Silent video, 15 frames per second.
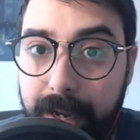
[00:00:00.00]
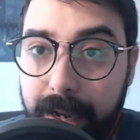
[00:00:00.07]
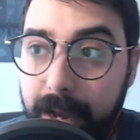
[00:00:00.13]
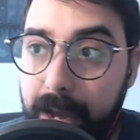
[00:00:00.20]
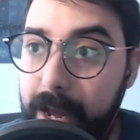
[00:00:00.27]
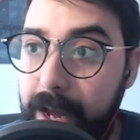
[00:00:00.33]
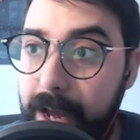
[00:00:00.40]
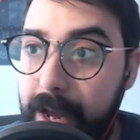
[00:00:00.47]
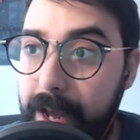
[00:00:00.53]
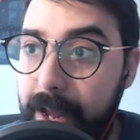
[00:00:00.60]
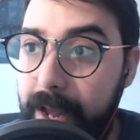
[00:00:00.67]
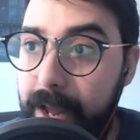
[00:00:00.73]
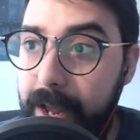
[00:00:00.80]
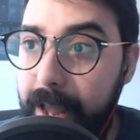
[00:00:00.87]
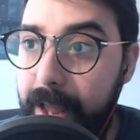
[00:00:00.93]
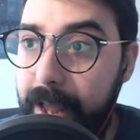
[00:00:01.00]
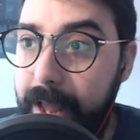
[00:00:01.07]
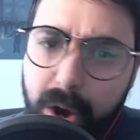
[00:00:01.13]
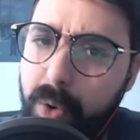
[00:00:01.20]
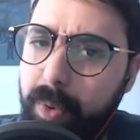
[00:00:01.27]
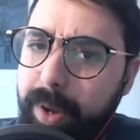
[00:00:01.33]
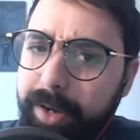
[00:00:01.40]
Uh, and
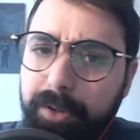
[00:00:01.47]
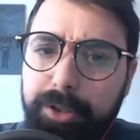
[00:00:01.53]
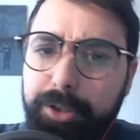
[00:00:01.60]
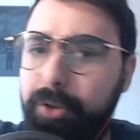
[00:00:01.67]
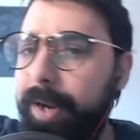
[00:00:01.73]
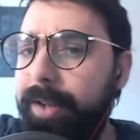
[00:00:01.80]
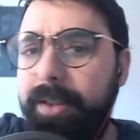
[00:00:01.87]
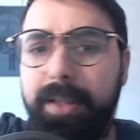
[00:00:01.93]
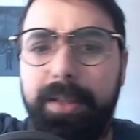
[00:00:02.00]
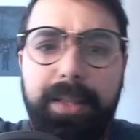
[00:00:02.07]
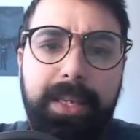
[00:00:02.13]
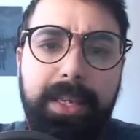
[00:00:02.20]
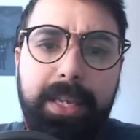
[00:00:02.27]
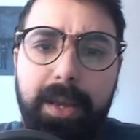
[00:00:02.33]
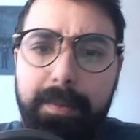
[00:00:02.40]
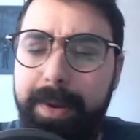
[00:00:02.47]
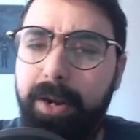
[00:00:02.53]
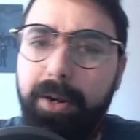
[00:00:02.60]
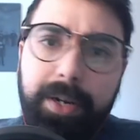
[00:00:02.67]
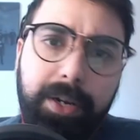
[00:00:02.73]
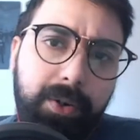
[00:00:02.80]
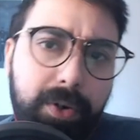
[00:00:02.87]
it, oh, it'll strengthen the
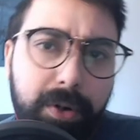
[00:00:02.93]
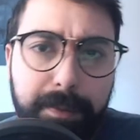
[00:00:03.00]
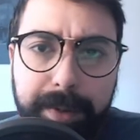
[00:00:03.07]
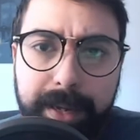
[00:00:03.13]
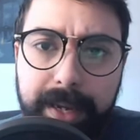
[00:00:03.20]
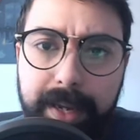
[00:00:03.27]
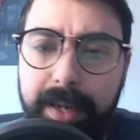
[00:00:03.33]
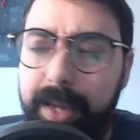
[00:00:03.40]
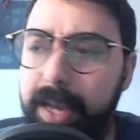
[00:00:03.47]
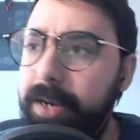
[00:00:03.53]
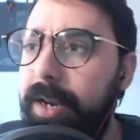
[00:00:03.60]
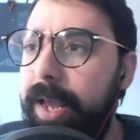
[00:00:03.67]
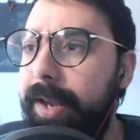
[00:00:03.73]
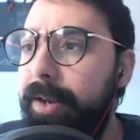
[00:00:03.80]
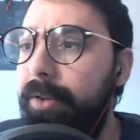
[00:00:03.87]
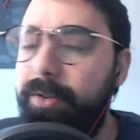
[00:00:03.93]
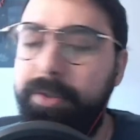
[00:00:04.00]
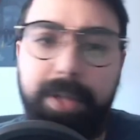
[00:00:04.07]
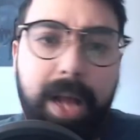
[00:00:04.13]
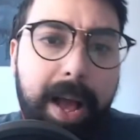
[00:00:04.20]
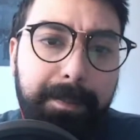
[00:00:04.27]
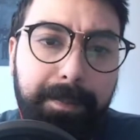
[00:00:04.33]
American rupee and
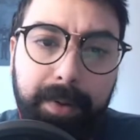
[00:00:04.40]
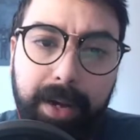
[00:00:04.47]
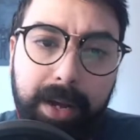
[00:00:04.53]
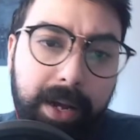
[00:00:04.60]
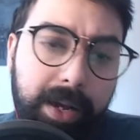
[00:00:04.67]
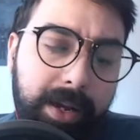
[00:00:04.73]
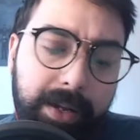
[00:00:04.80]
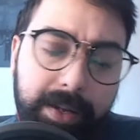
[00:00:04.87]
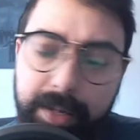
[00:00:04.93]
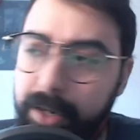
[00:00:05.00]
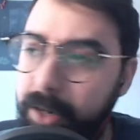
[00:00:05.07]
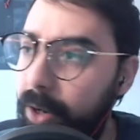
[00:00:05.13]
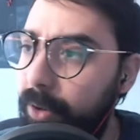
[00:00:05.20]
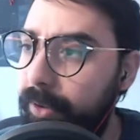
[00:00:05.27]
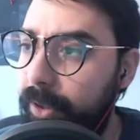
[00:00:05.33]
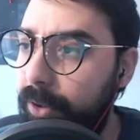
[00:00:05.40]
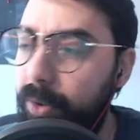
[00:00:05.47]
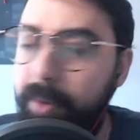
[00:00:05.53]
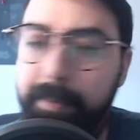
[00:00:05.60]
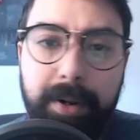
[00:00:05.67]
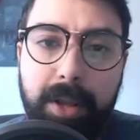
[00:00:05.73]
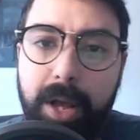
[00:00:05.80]
it'll stop, uh, you know, the
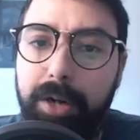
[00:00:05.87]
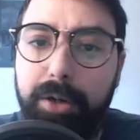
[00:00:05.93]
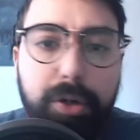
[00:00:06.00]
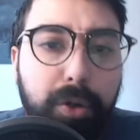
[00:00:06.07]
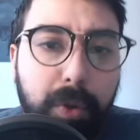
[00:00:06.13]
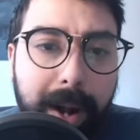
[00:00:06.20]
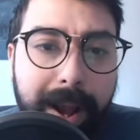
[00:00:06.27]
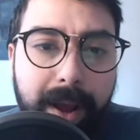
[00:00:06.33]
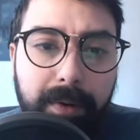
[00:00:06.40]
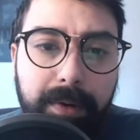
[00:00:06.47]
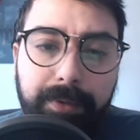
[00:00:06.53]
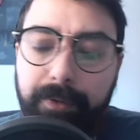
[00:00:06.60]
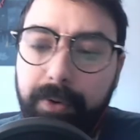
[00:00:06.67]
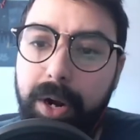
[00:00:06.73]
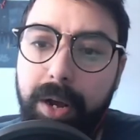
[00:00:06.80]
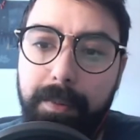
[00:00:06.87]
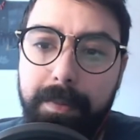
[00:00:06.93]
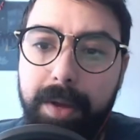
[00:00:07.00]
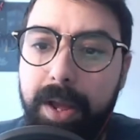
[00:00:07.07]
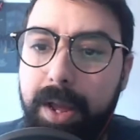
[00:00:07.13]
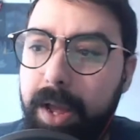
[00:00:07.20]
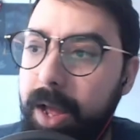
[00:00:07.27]
criminal underground from